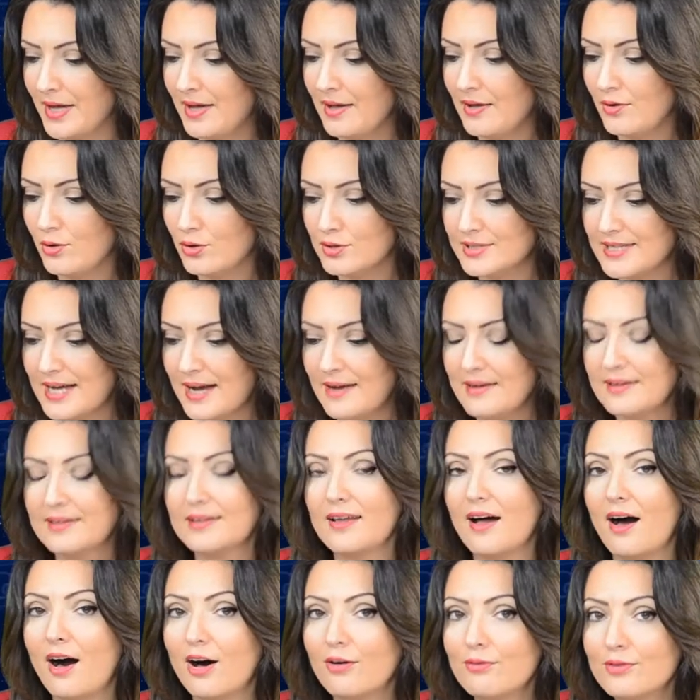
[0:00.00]
Ones born
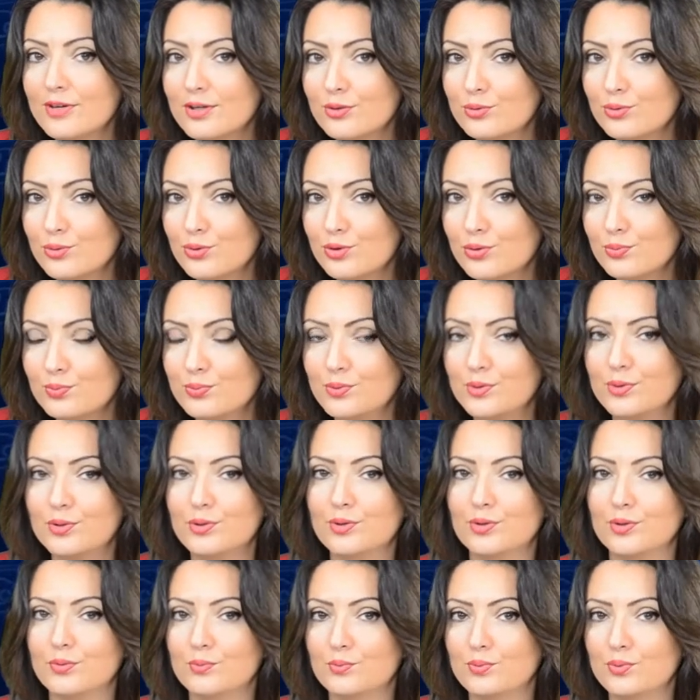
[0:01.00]
on the last degree
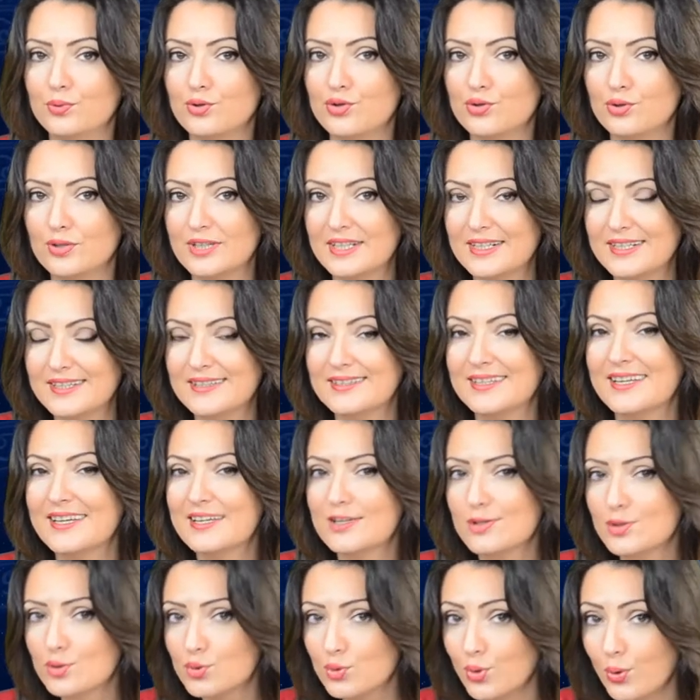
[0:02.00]
in
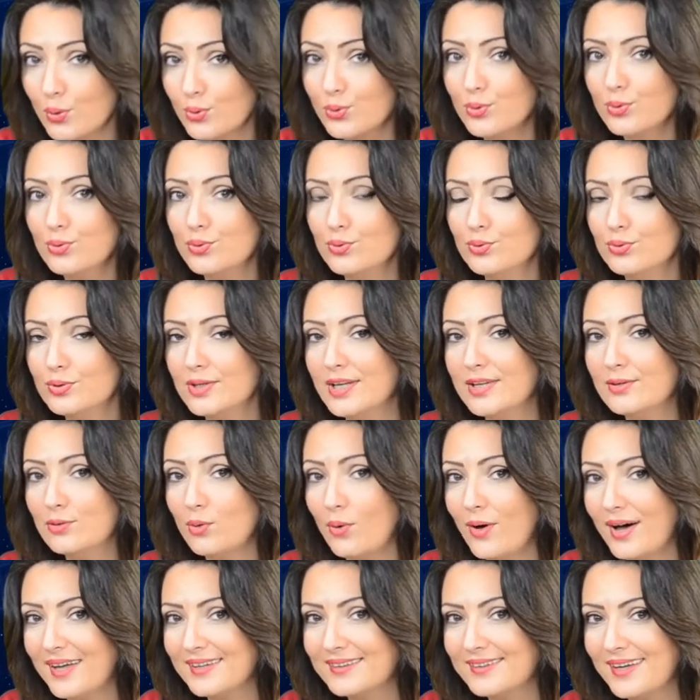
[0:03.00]
Aquarius,
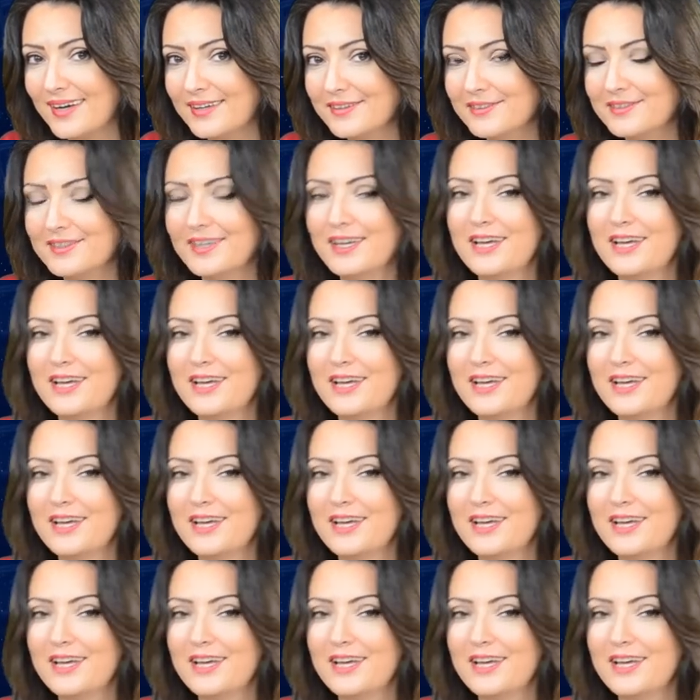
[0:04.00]
Scorpio,